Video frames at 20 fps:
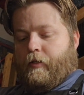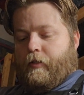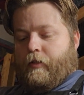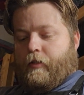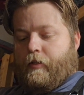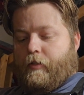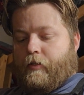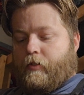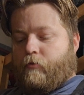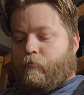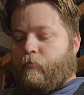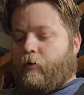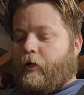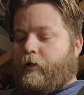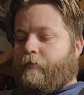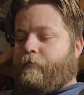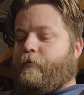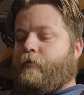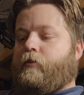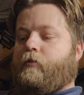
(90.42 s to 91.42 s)
this
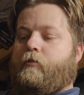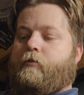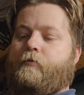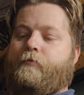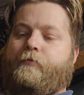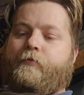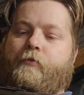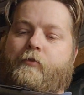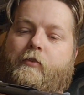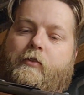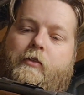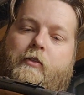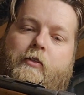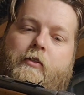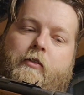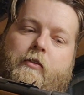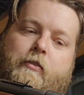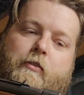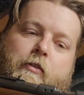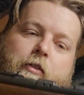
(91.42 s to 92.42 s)
rifle
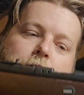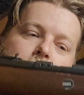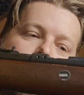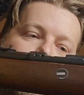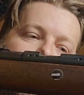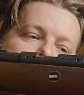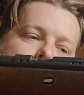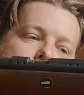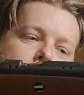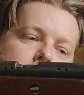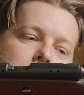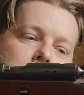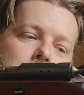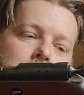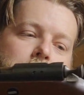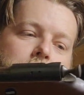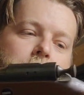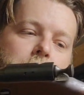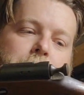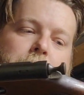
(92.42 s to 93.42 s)
is
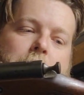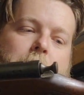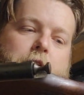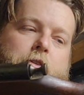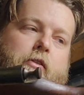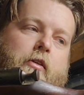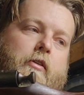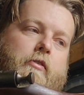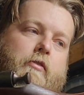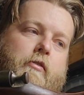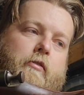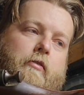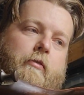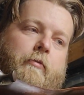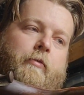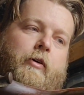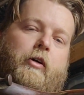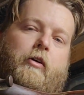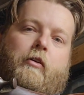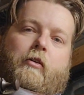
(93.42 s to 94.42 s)
like the predecessor
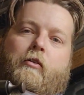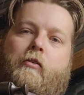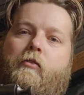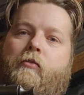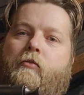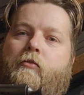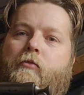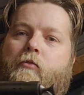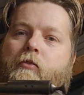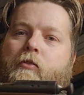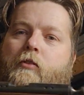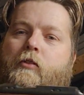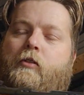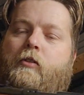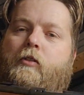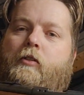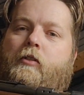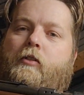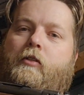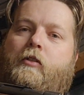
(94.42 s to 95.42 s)
of all
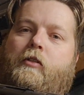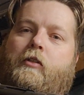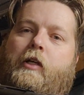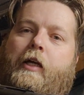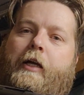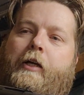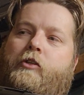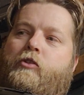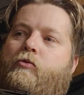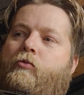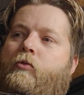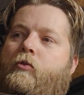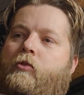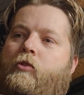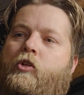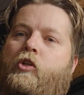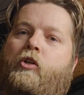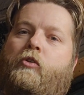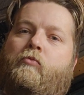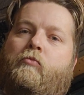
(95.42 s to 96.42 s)
actual
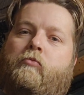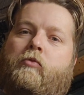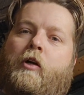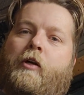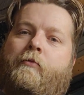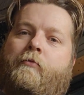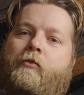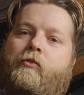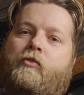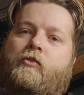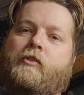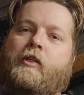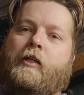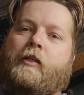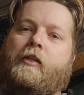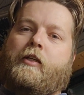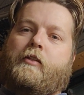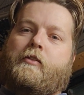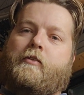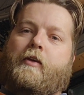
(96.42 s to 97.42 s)
good rifles
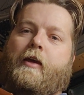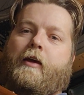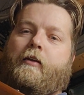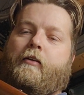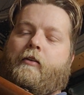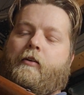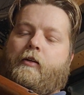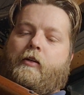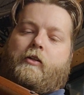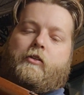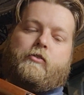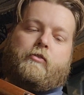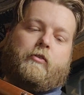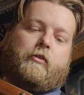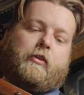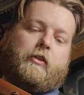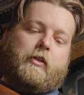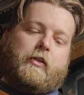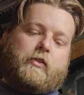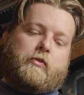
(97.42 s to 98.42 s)
that kids had. So
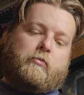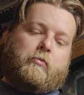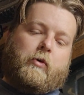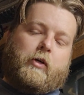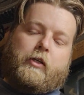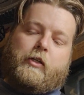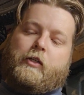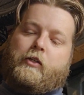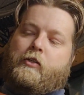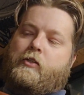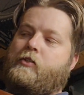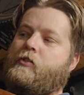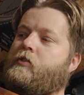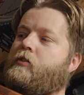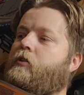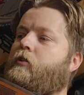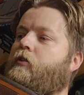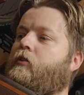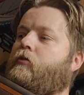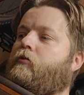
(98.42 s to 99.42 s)
this one
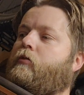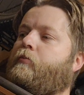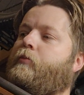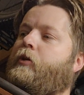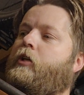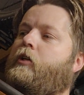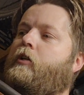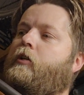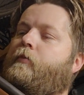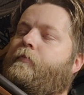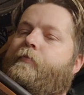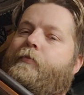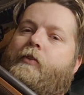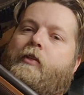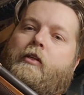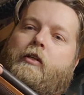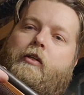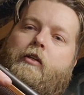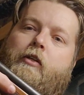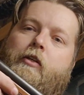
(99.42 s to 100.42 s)
is the repeater.
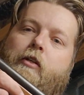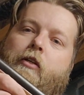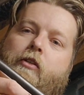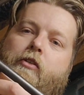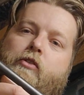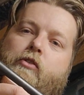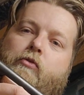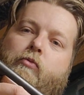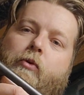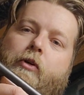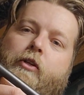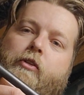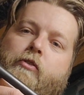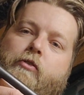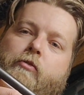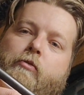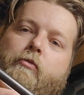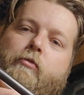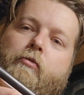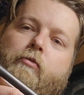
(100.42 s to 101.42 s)
It's
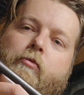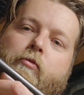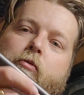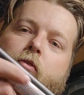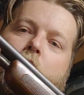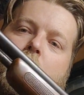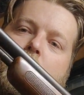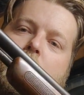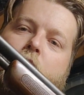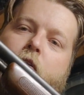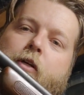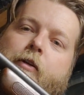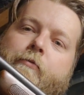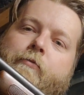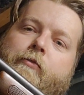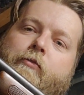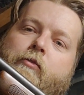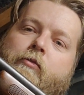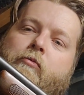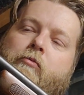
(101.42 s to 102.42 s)
22 long
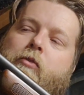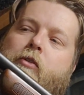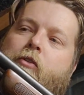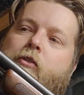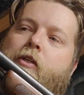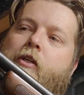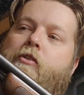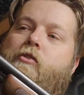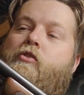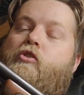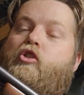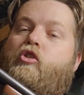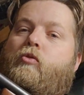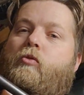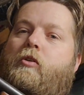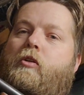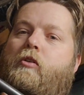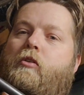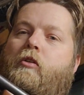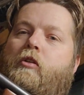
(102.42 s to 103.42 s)
rifle. Well, it takes
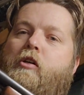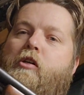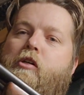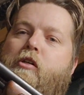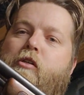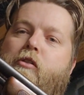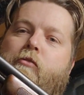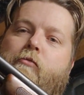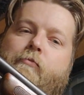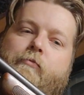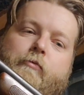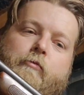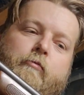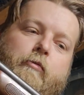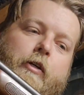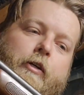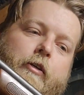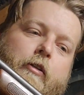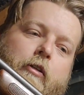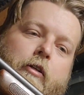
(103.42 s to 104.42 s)
short, long,
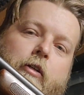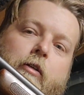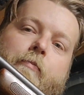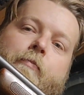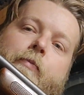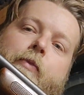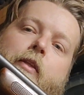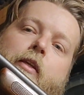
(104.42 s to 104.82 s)
regular.